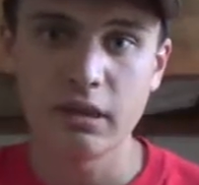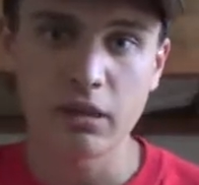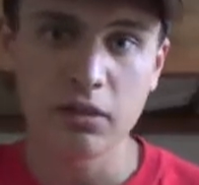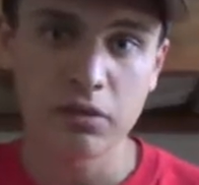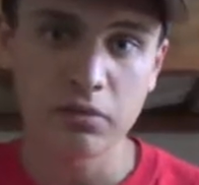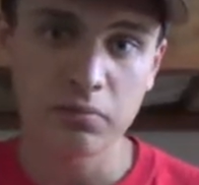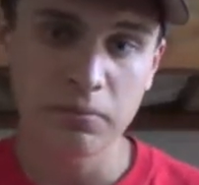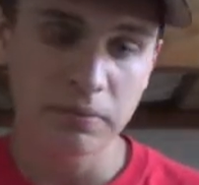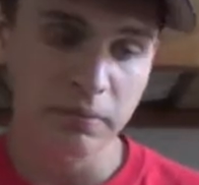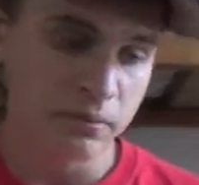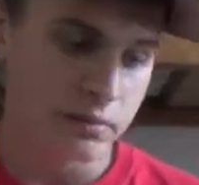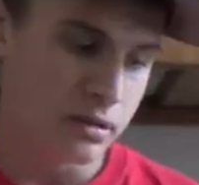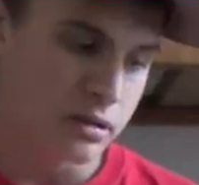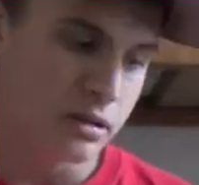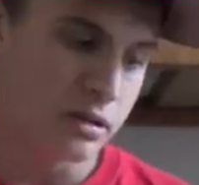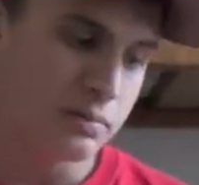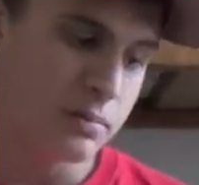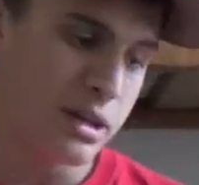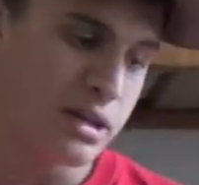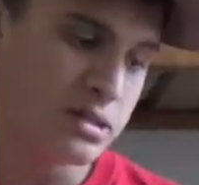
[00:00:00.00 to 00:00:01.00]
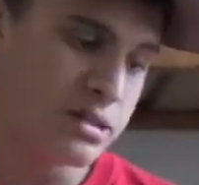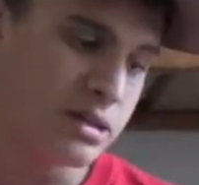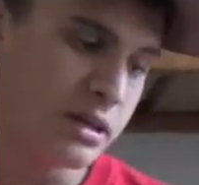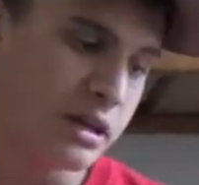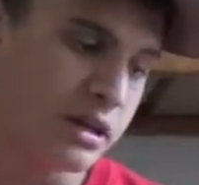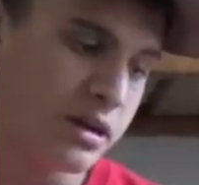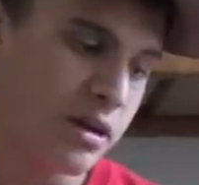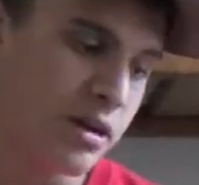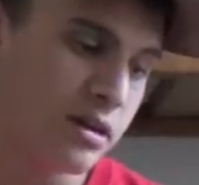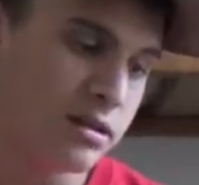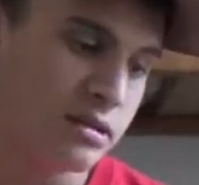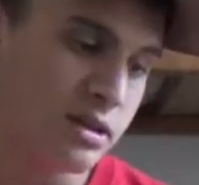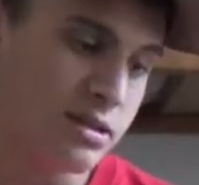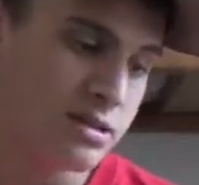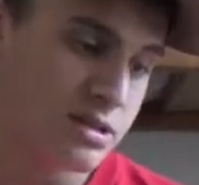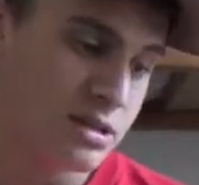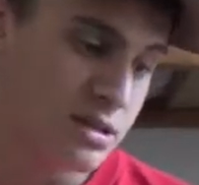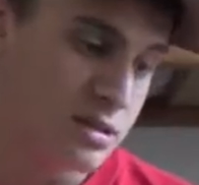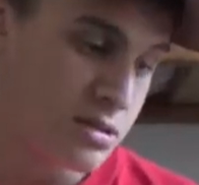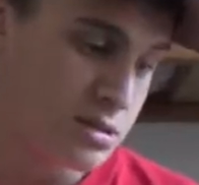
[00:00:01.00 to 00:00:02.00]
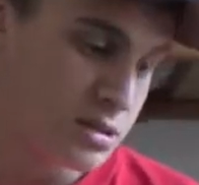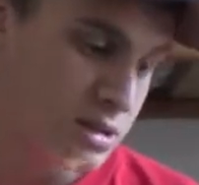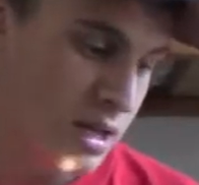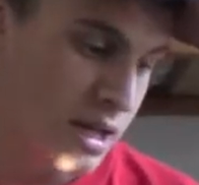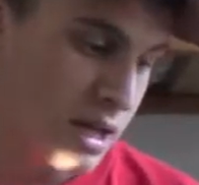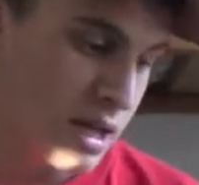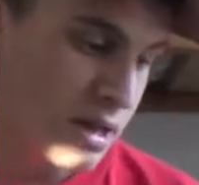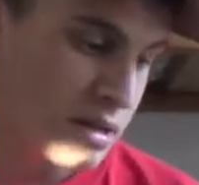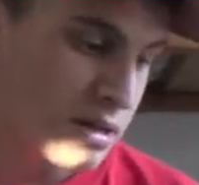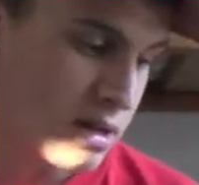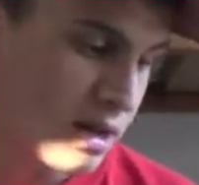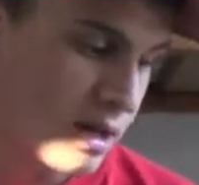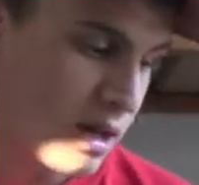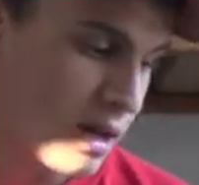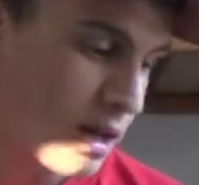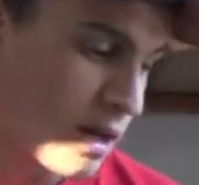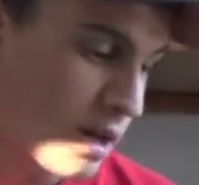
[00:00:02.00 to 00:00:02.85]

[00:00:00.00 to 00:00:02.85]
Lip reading: They're basically contests, and